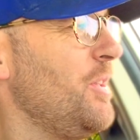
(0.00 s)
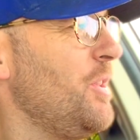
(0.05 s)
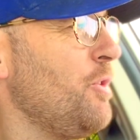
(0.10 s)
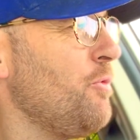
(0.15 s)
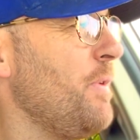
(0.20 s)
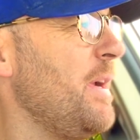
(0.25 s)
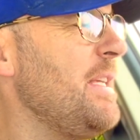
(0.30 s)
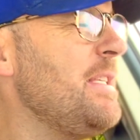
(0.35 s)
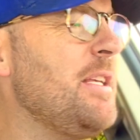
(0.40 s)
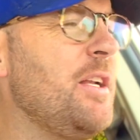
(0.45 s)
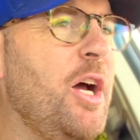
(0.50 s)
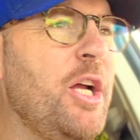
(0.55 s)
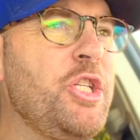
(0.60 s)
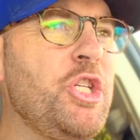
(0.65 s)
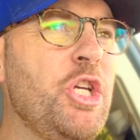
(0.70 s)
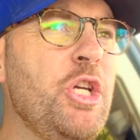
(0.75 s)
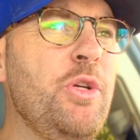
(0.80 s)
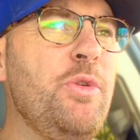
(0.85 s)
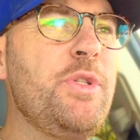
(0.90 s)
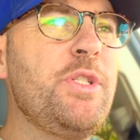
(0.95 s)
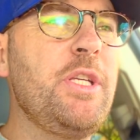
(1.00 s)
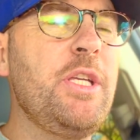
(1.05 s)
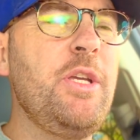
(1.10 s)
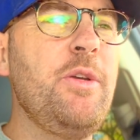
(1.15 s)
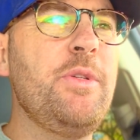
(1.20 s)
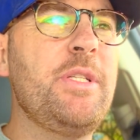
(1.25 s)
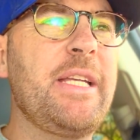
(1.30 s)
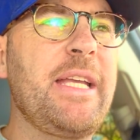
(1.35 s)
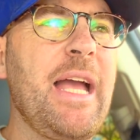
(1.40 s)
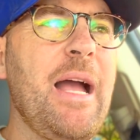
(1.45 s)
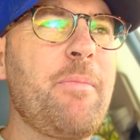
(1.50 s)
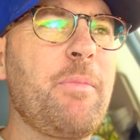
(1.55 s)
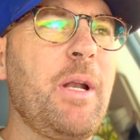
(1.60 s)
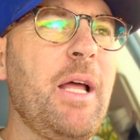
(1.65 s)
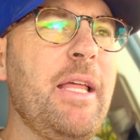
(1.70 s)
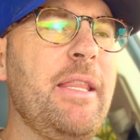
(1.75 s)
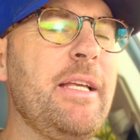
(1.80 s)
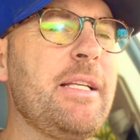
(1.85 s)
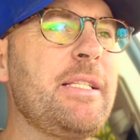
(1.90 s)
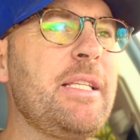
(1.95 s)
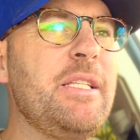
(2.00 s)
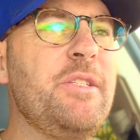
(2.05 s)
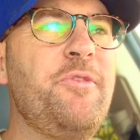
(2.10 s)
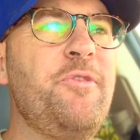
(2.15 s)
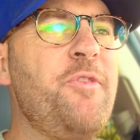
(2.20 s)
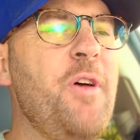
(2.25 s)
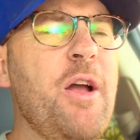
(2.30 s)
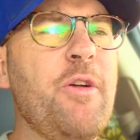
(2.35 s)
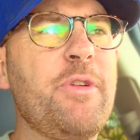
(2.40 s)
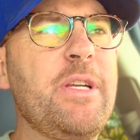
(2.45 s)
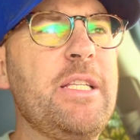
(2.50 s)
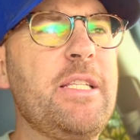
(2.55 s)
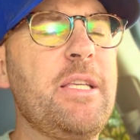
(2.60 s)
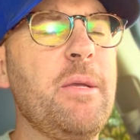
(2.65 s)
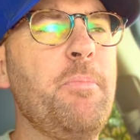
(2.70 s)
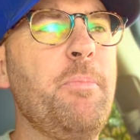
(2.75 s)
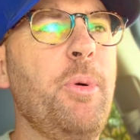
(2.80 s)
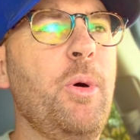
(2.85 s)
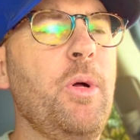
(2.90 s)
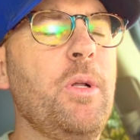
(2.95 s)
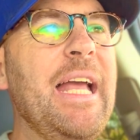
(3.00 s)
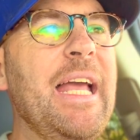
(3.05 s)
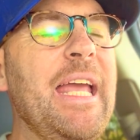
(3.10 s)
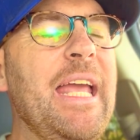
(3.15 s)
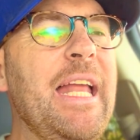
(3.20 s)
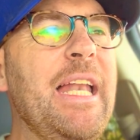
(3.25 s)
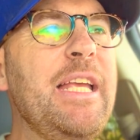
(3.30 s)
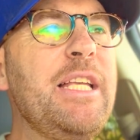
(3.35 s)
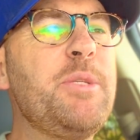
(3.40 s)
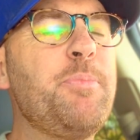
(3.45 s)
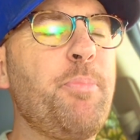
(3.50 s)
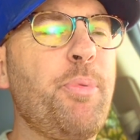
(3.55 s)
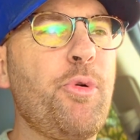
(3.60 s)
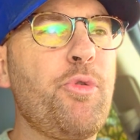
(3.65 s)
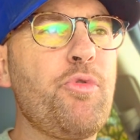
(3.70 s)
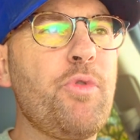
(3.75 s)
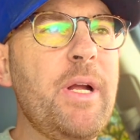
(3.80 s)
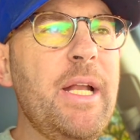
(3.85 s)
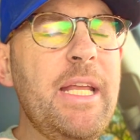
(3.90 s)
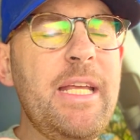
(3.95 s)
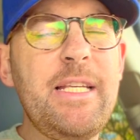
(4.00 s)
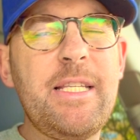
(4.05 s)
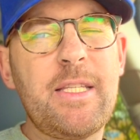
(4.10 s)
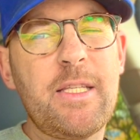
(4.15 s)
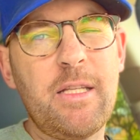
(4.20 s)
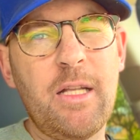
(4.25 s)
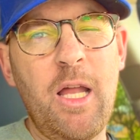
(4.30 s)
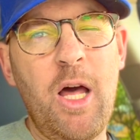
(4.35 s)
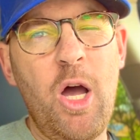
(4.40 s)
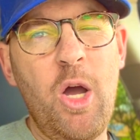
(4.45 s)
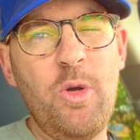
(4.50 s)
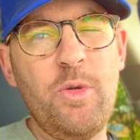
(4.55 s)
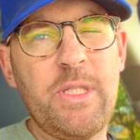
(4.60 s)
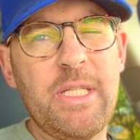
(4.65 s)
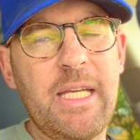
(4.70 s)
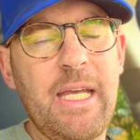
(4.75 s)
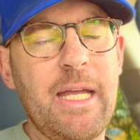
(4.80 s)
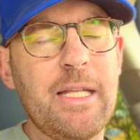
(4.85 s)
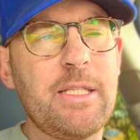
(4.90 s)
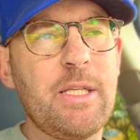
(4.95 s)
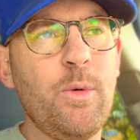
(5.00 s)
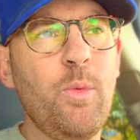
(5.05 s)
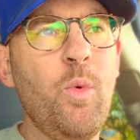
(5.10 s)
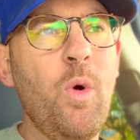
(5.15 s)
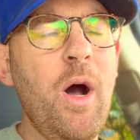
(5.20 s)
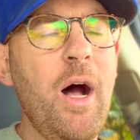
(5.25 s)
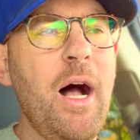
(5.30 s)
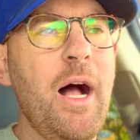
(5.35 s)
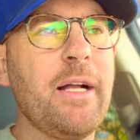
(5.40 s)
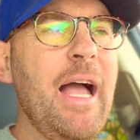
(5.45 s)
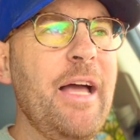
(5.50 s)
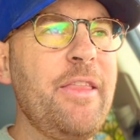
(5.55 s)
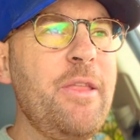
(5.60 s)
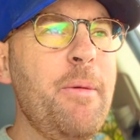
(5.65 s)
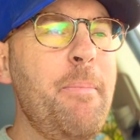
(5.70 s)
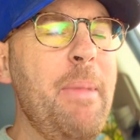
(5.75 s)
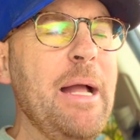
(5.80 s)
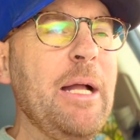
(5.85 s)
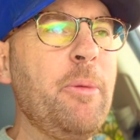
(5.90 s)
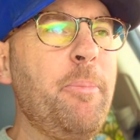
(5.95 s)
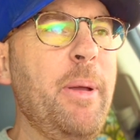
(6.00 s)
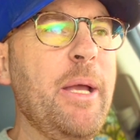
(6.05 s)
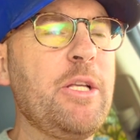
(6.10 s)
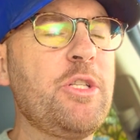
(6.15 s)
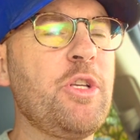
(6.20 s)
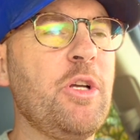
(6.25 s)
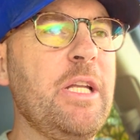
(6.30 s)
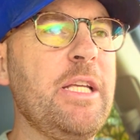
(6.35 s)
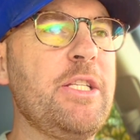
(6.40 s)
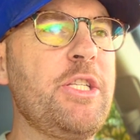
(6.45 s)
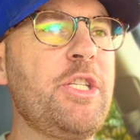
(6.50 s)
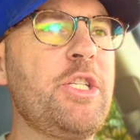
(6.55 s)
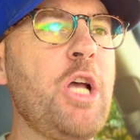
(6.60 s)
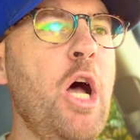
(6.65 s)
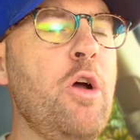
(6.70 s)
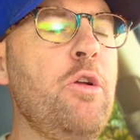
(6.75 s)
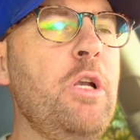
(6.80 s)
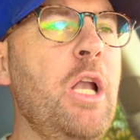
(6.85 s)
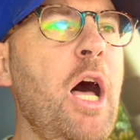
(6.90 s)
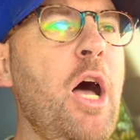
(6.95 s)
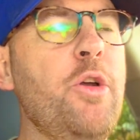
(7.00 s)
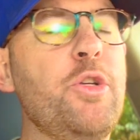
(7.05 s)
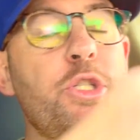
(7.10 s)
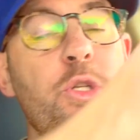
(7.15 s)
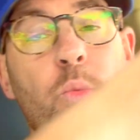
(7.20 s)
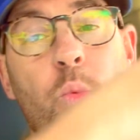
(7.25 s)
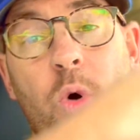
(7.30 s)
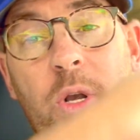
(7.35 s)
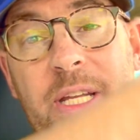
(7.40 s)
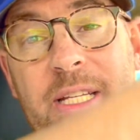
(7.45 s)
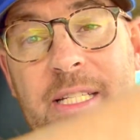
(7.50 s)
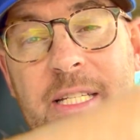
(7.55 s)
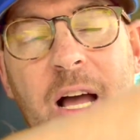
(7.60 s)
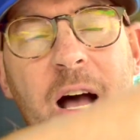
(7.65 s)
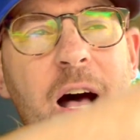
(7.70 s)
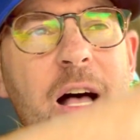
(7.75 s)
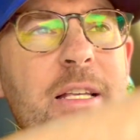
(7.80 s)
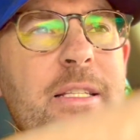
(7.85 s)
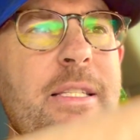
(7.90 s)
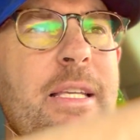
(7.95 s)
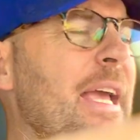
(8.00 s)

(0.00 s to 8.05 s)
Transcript: the reason I choose to use a camera like this is very simple. It is pretty slow to get to work and the megapixel is so low. So what it does